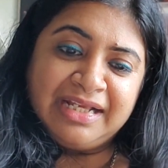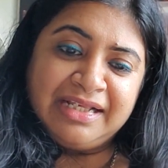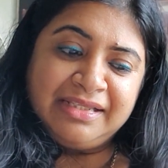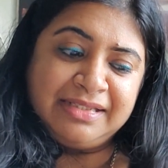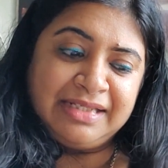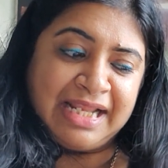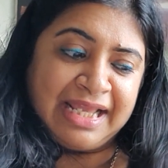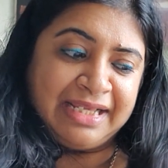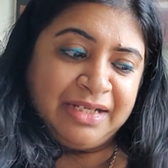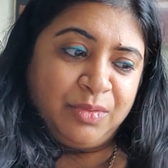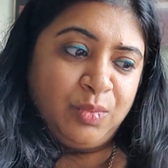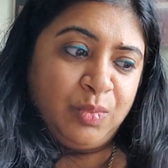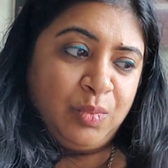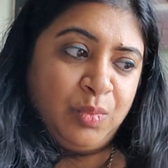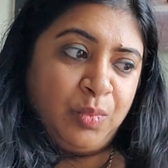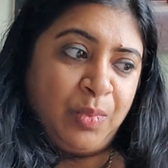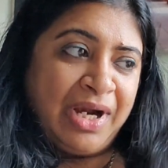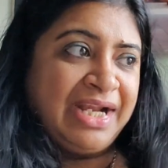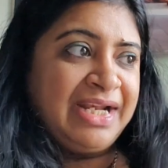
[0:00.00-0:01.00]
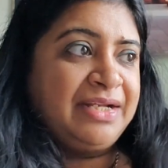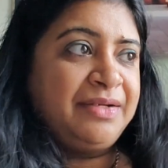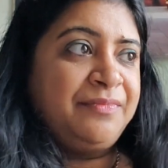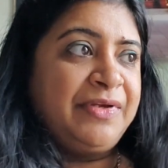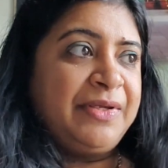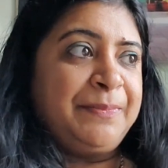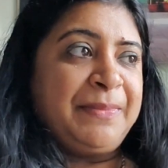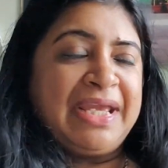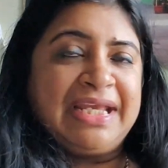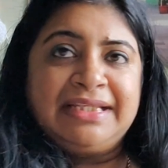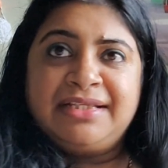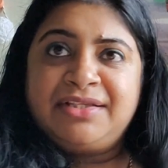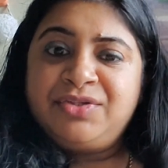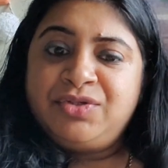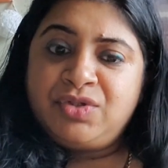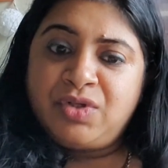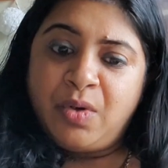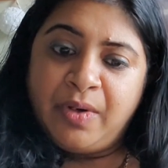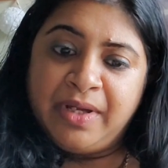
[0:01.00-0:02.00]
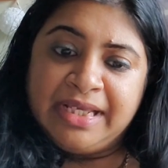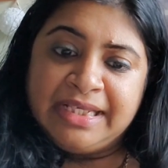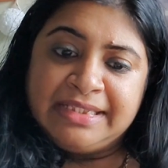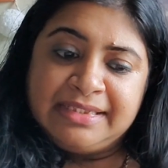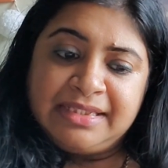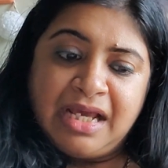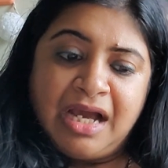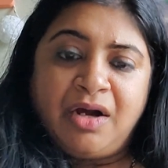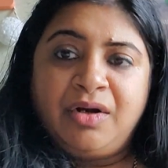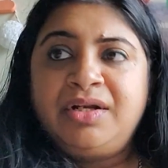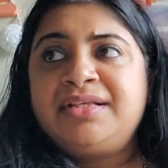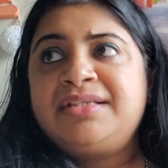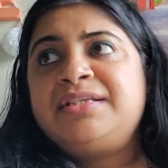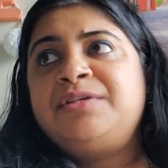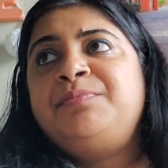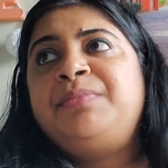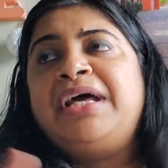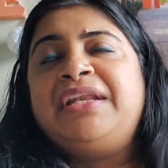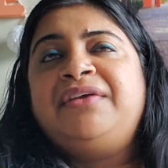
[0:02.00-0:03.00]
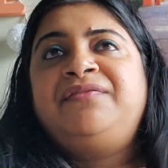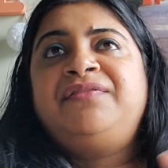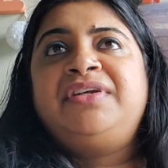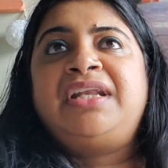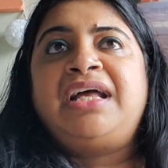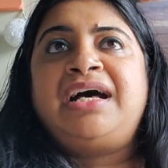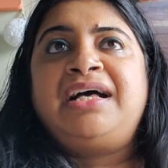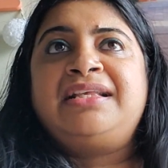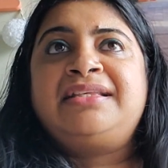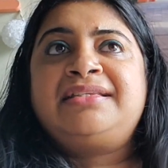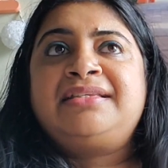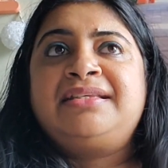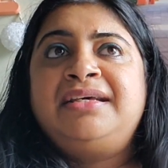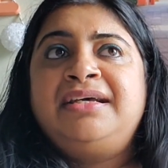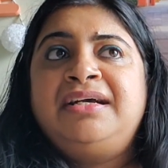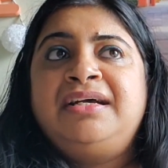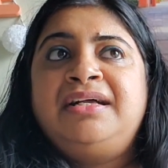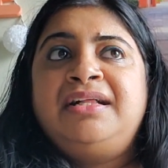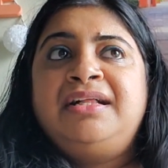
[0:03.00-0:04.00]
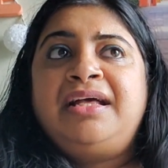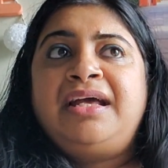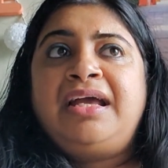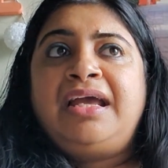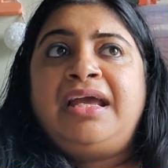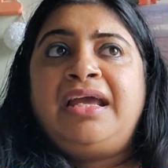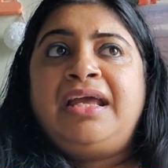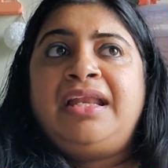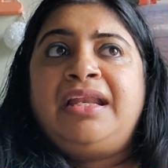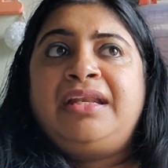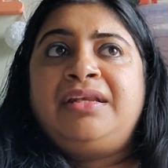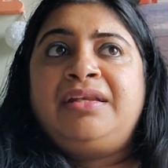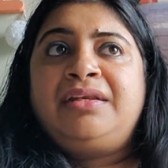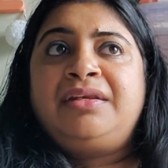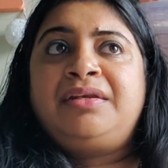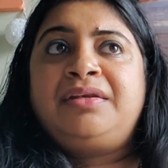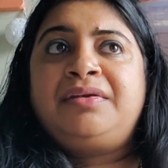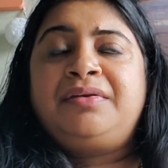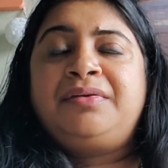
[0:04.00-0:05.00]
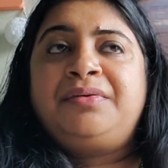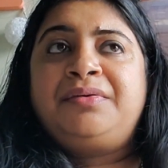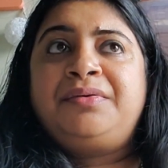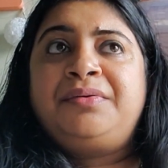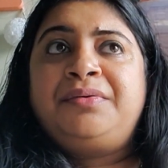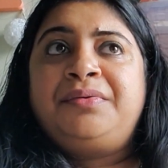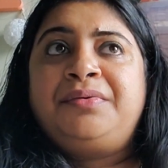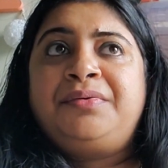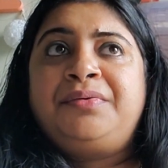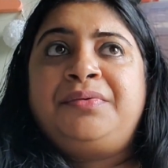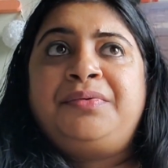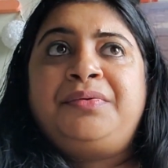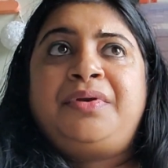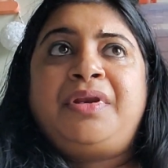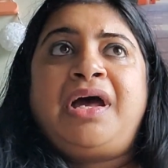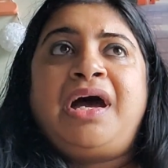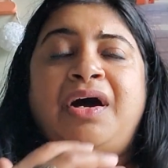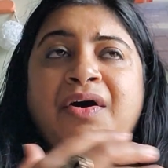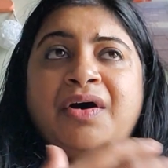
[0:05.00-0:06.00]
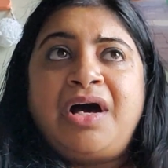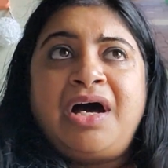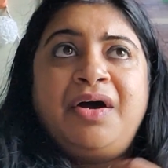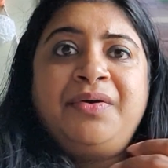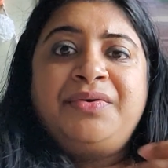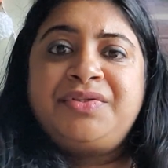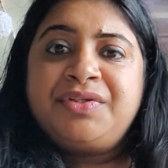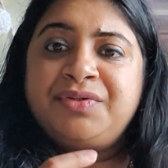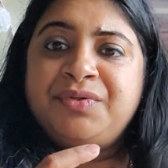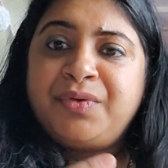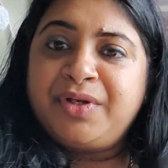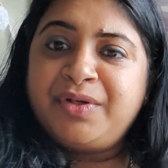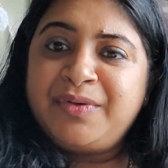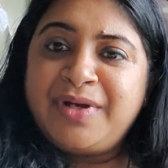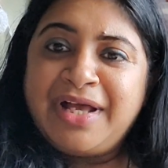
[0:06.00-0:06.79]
Like, why did we make this choice? How does it benefit us? And how is it going to